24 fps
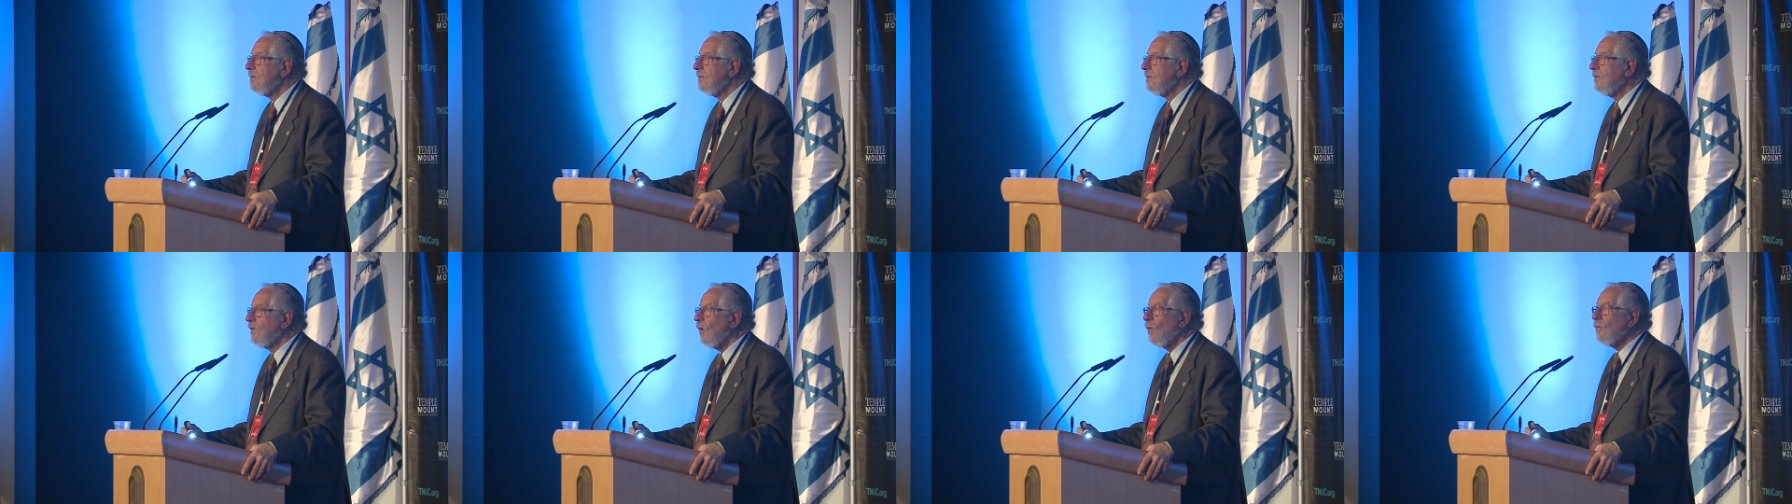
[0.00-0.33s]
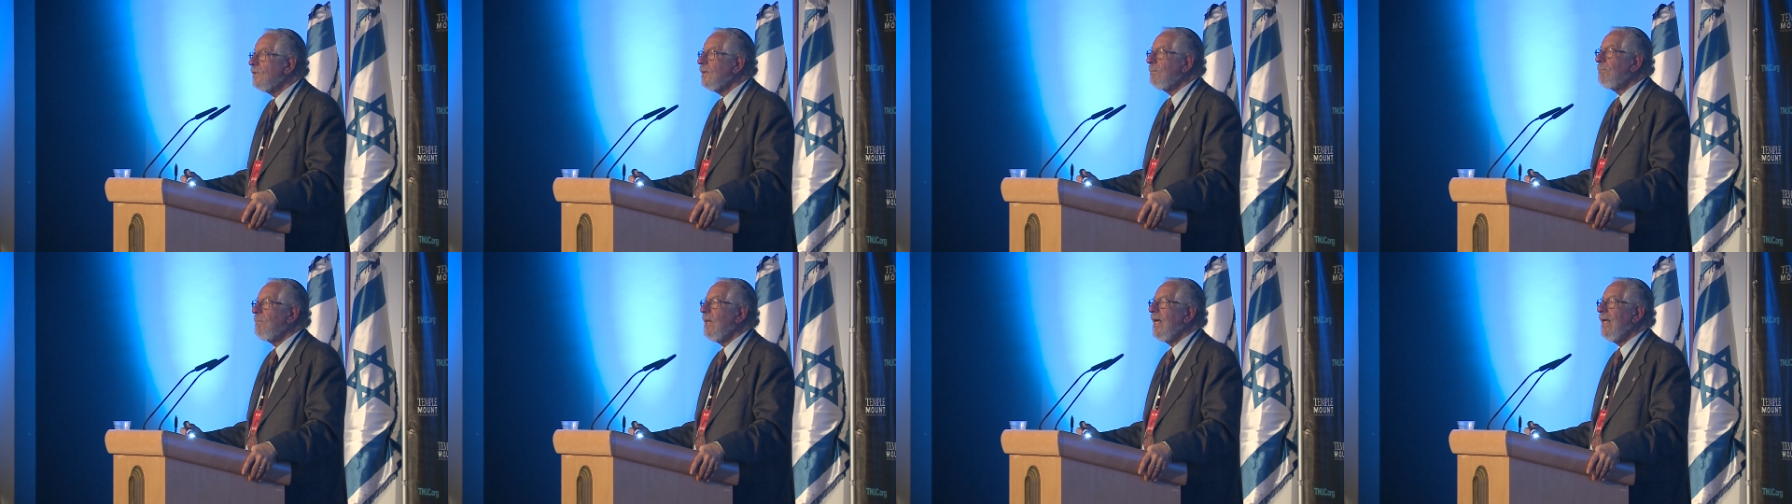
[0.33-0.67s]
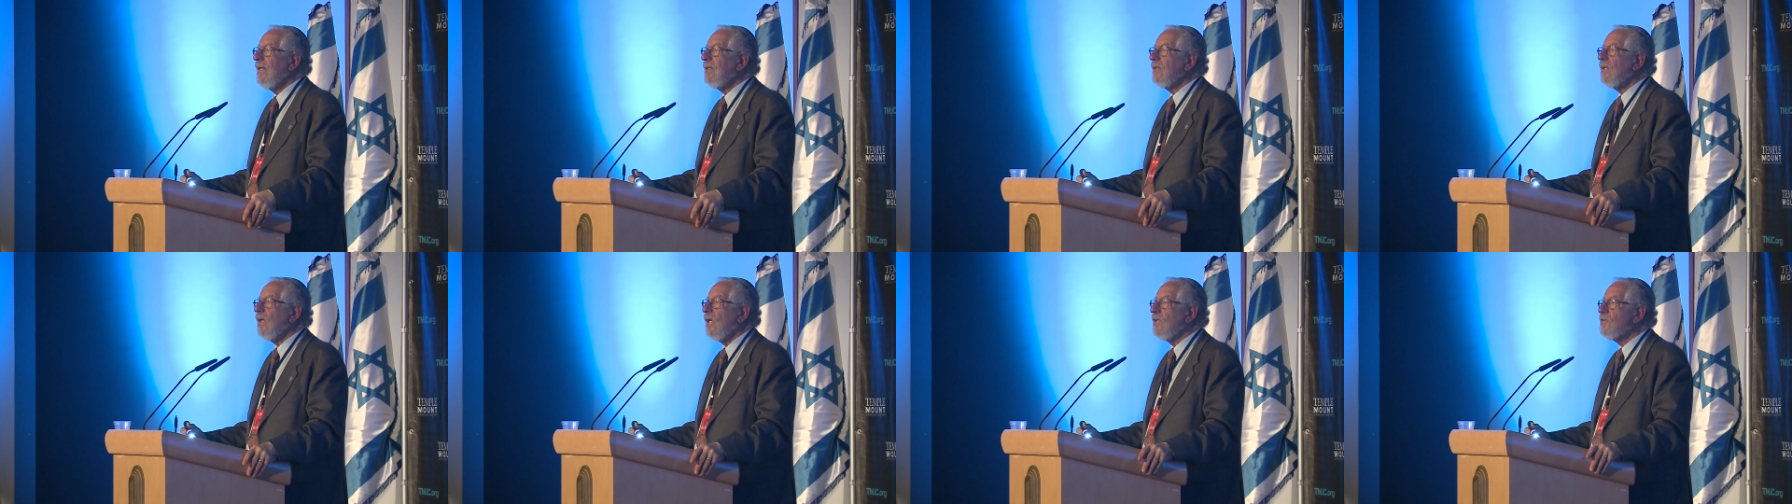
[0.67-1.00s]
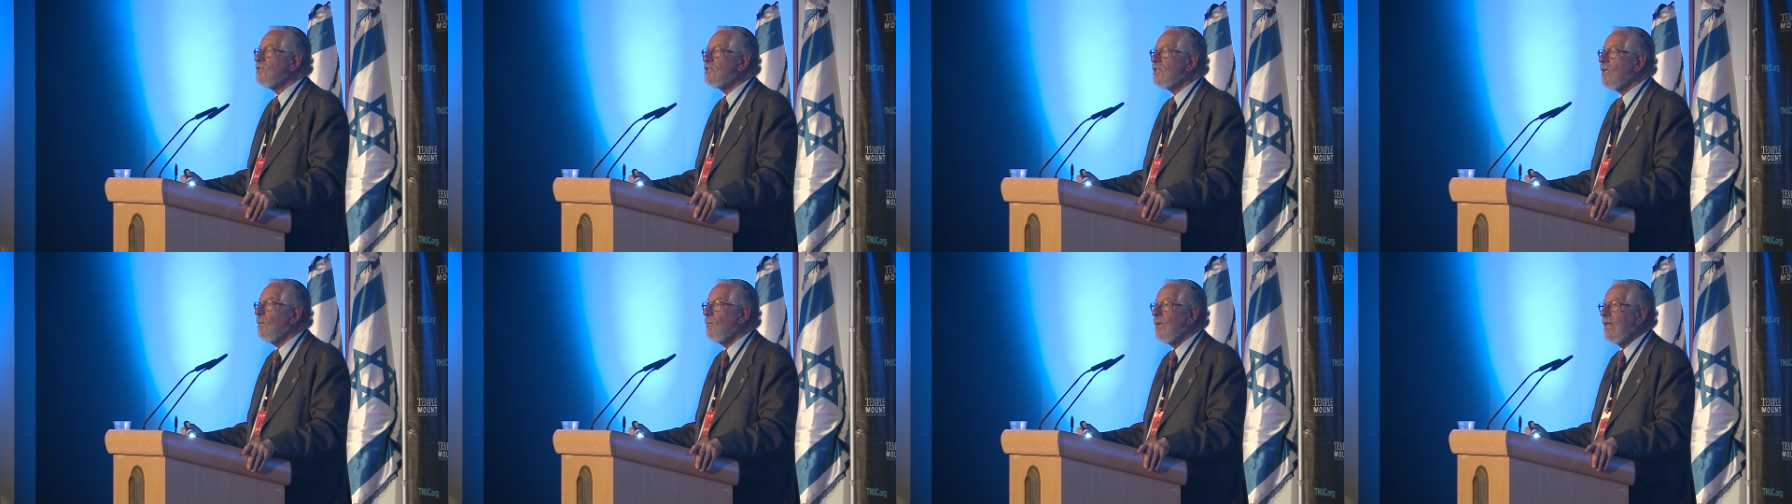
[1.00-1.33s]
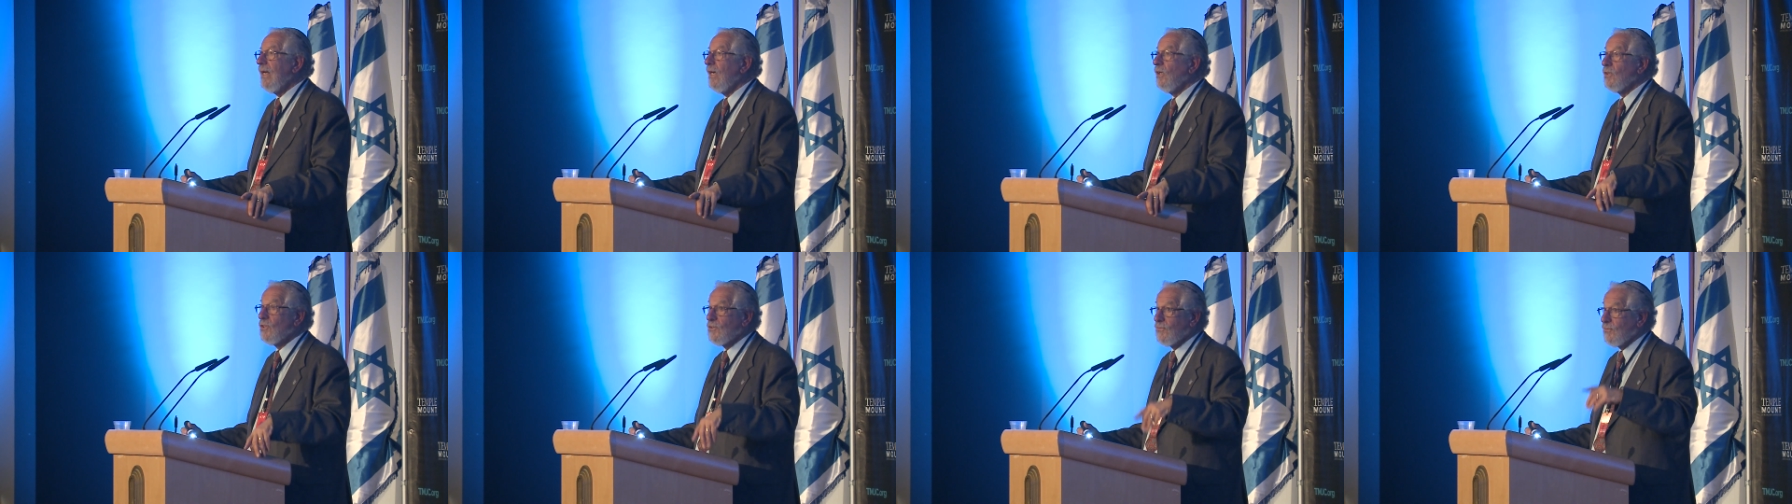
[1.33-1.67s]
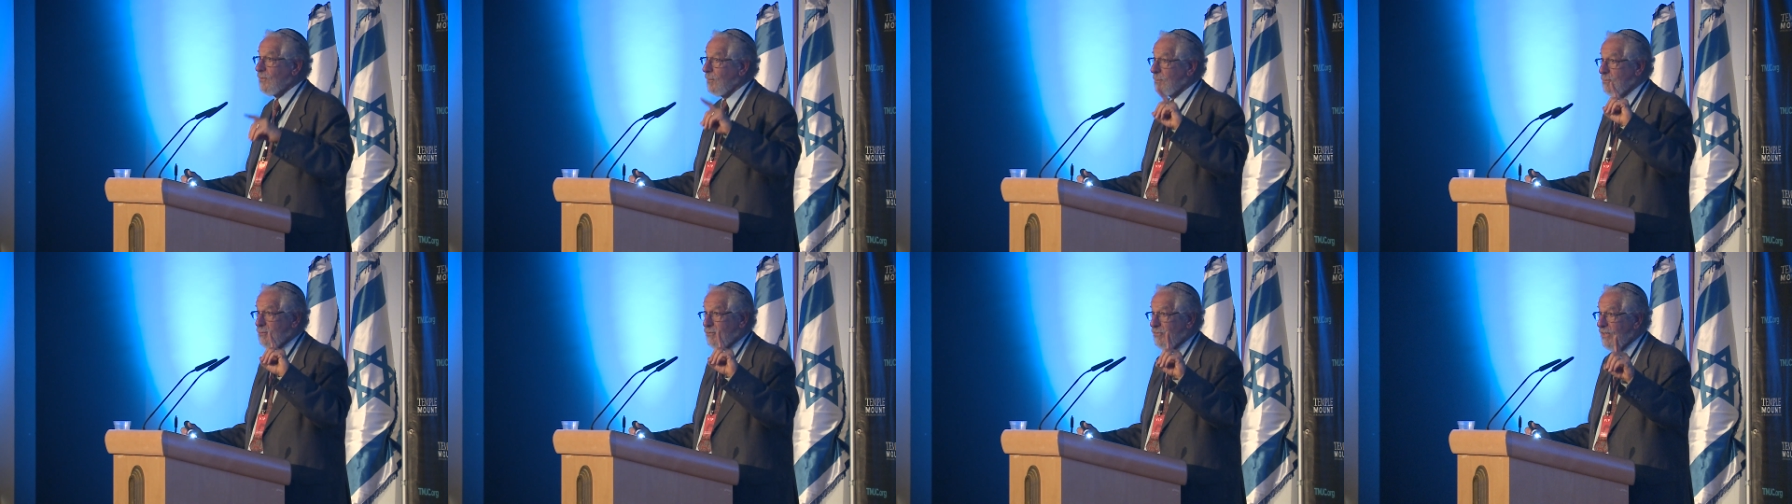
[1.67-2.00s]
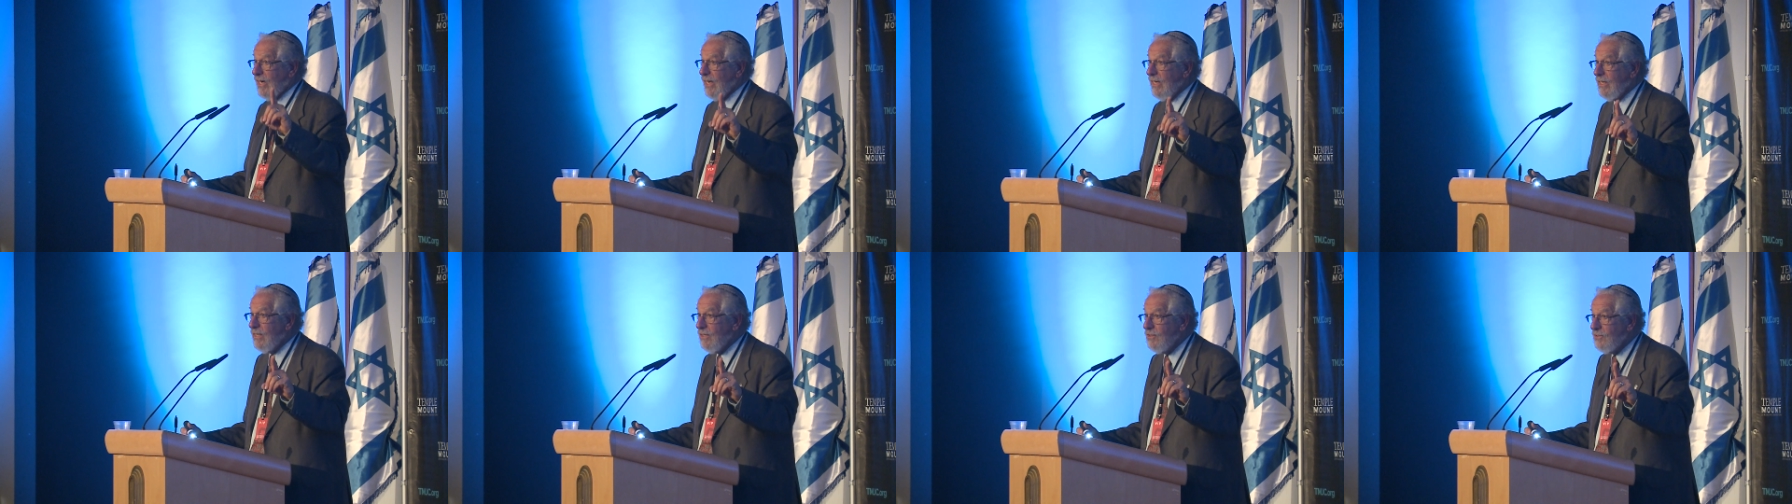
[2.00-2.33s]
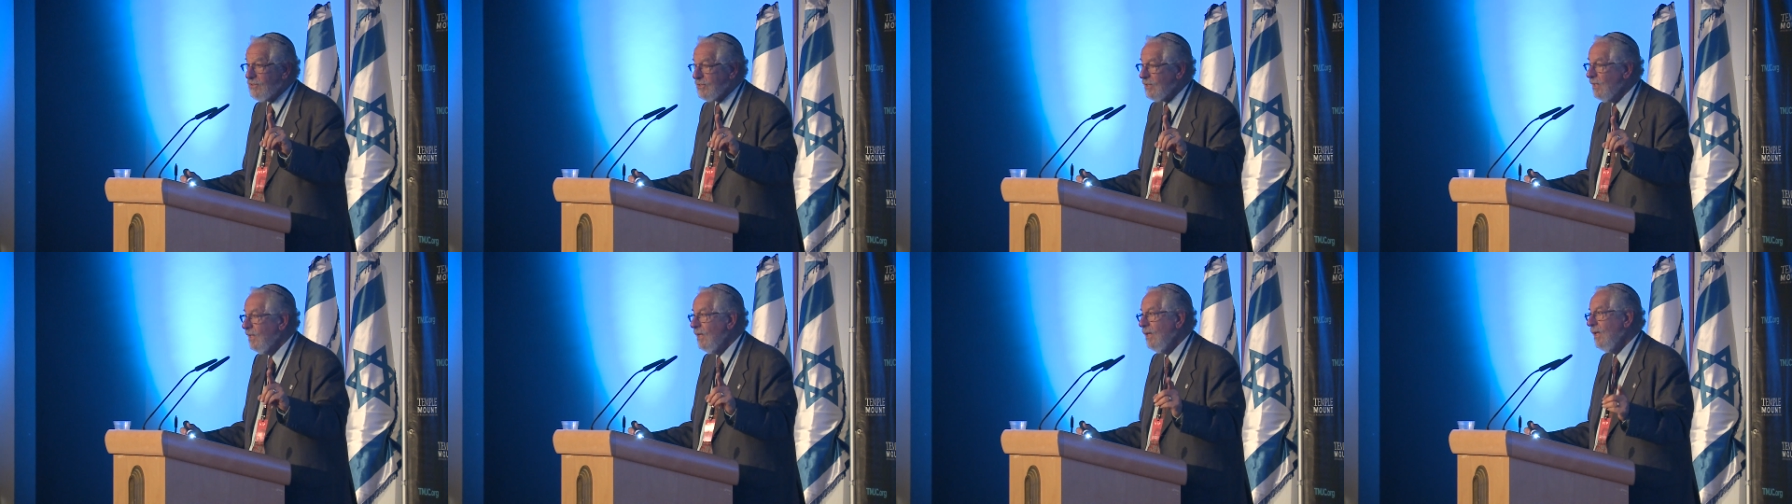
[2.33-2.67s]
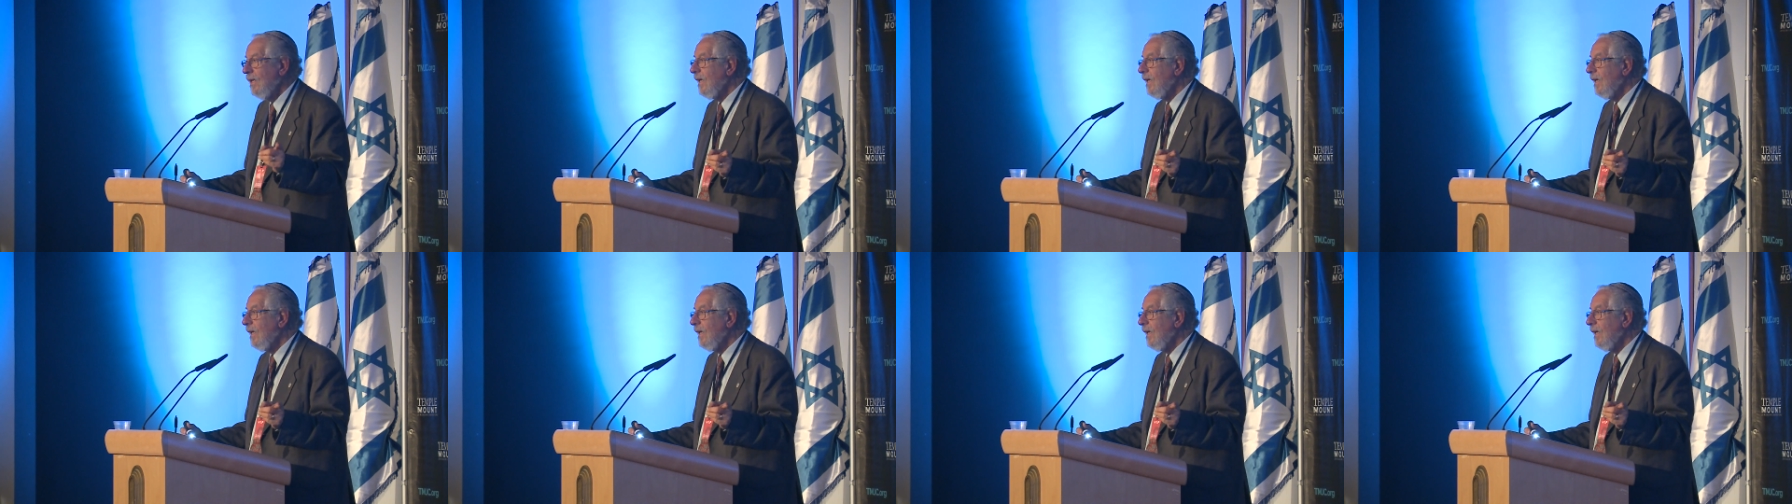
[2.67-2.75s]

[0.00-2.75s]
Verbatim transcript: Don't depend on someone else for praise